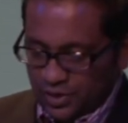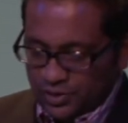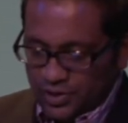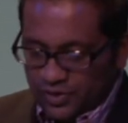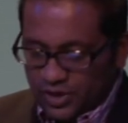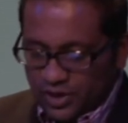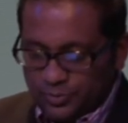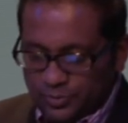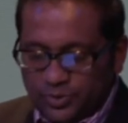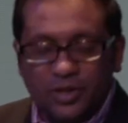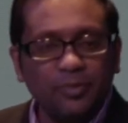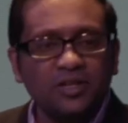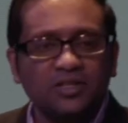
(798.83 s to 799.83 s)
You have a
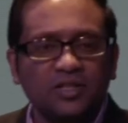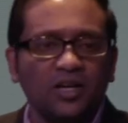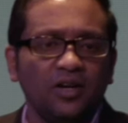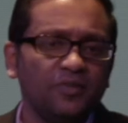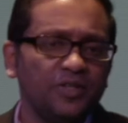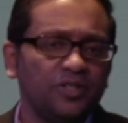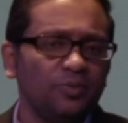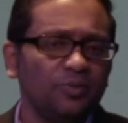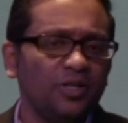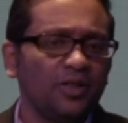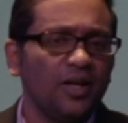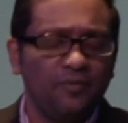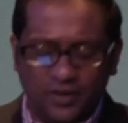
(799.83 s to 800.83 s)
husband that makes a covenant to be
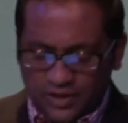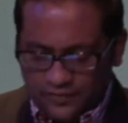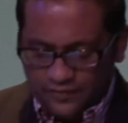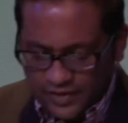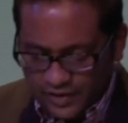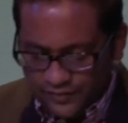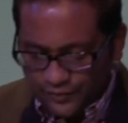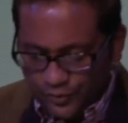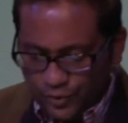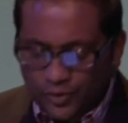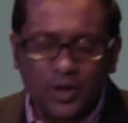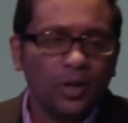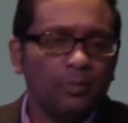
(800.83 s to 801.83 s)
loving and
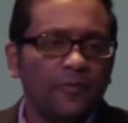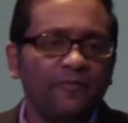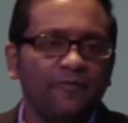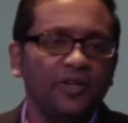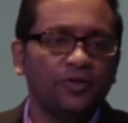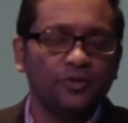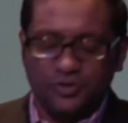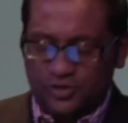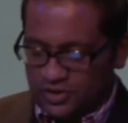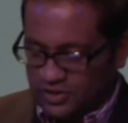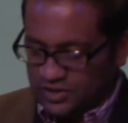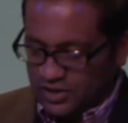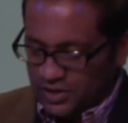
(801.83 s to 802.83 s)
faithful, but fails
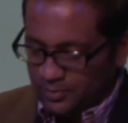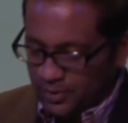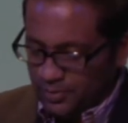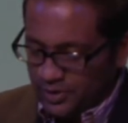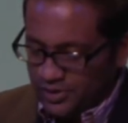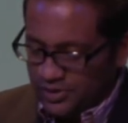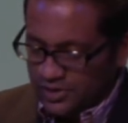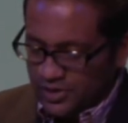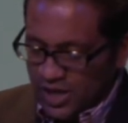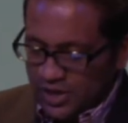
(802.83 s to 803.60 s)
on his commitment.